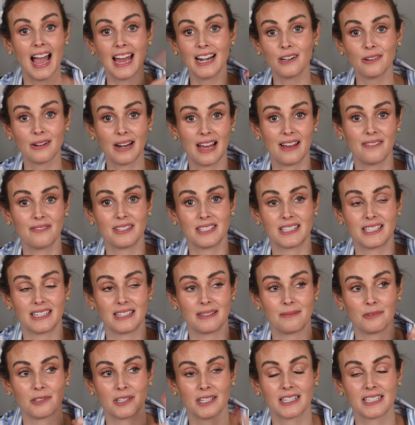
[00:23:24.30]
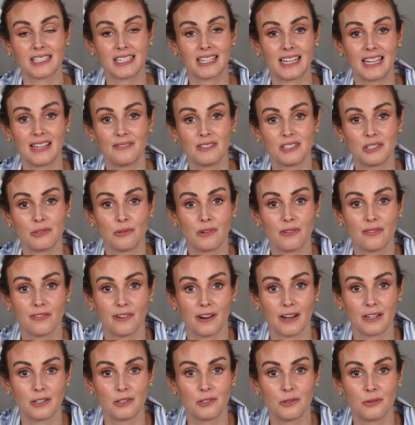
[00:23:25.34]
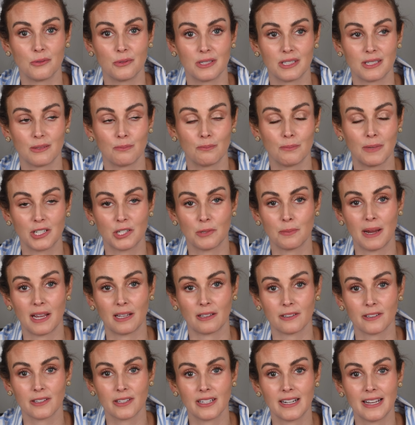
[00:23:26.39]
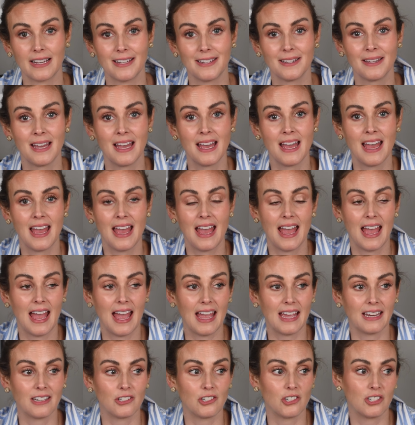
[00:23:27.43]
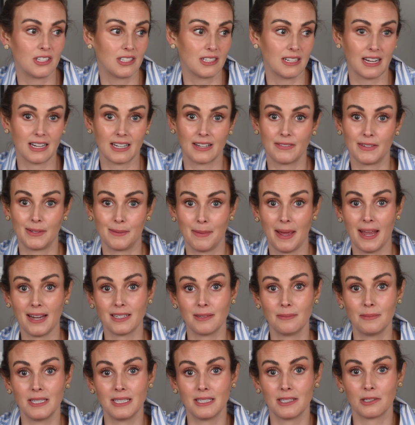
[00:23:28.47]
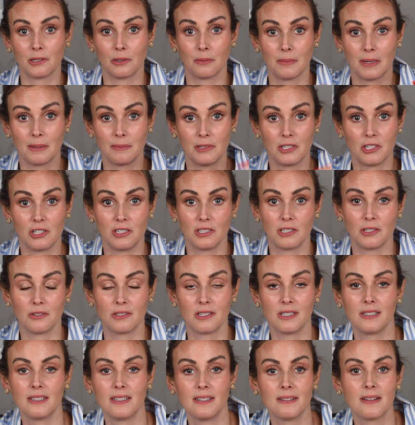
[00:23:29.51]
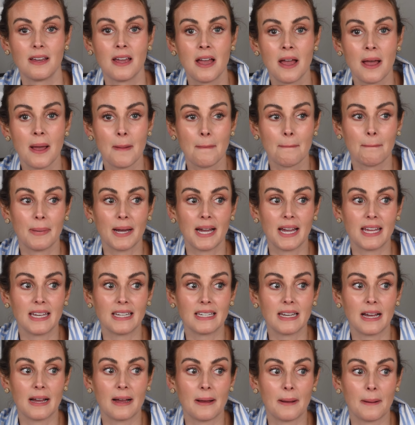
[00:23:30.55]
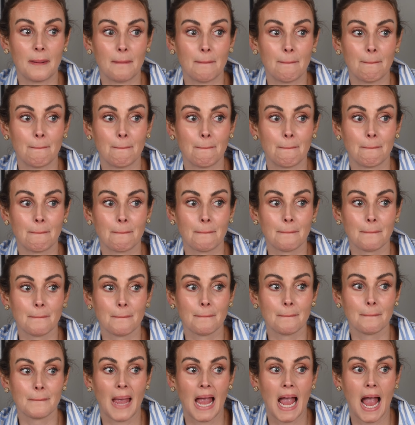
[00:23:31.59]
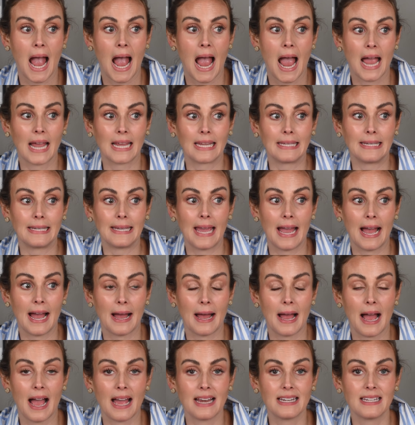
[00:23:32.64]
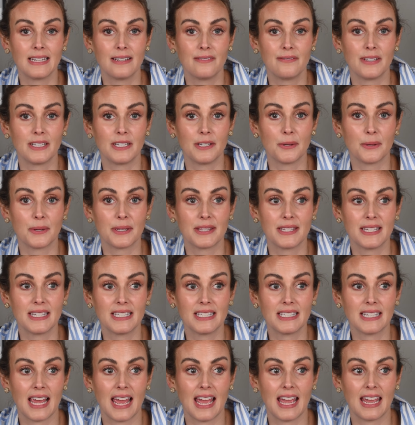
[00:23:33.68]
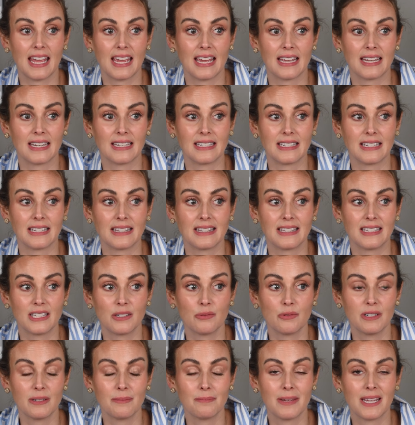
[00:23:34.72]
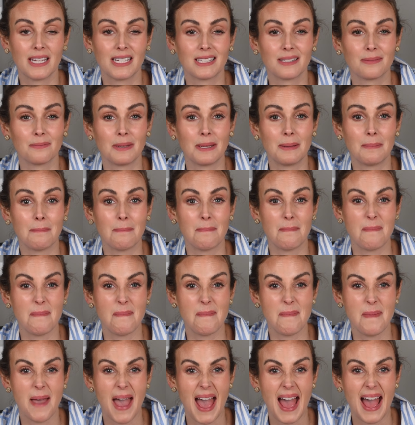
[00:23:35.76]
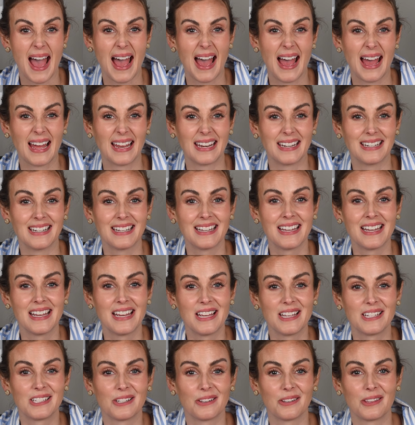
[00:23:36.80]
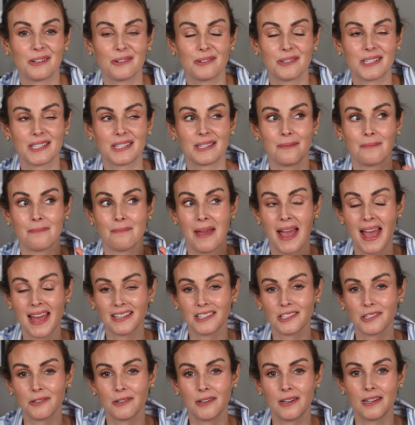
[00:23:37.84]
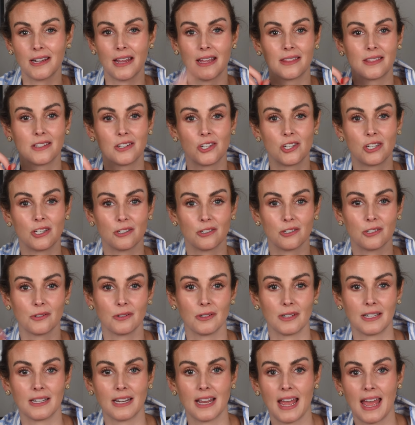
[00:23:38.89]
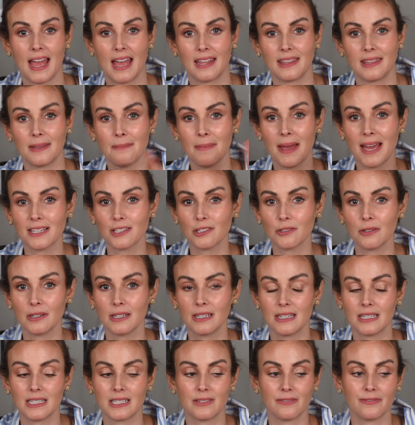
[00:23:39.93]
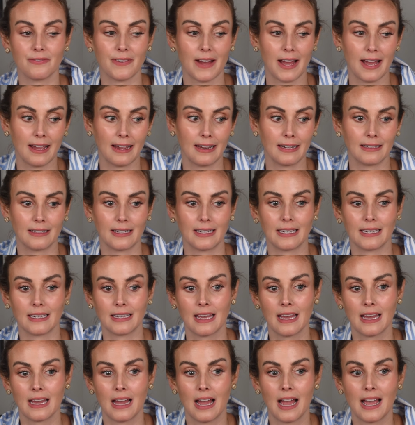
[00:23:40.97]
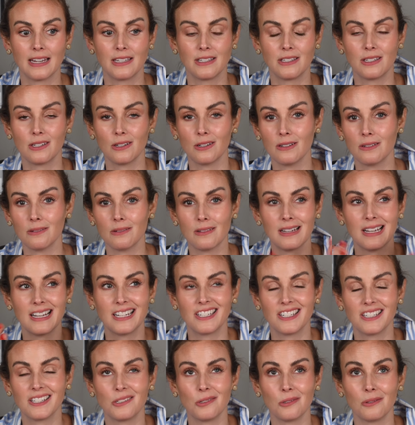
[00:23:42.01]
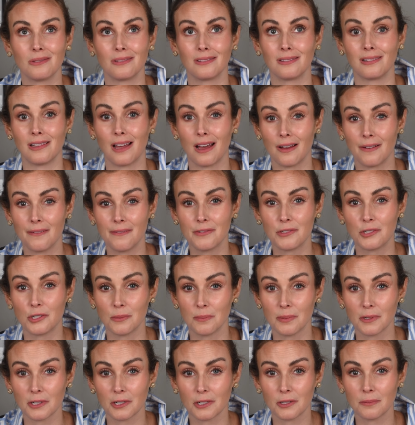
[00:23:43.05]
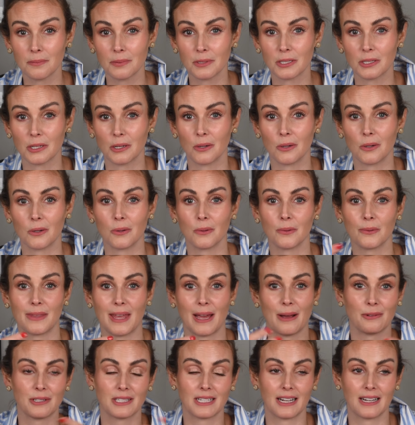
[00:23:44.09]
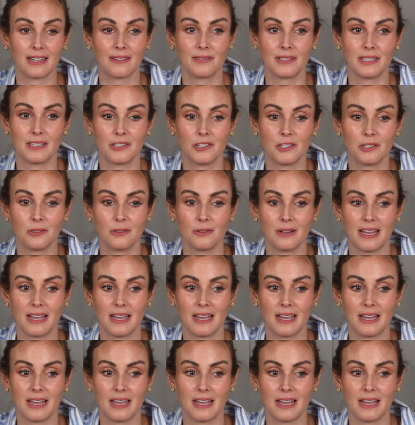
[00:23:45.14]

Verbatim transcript: I don't have this anymore because I gave it to a friend who is much paler than I and she's not giving it back to me, so maybe she's using it. But um, yeah, I did a video on this and this one makes me mad. So there is the matte screen and the sheer screen and the matte screen is fine. Like I don't, I just don't love Supergoop. So that was kind of an issue.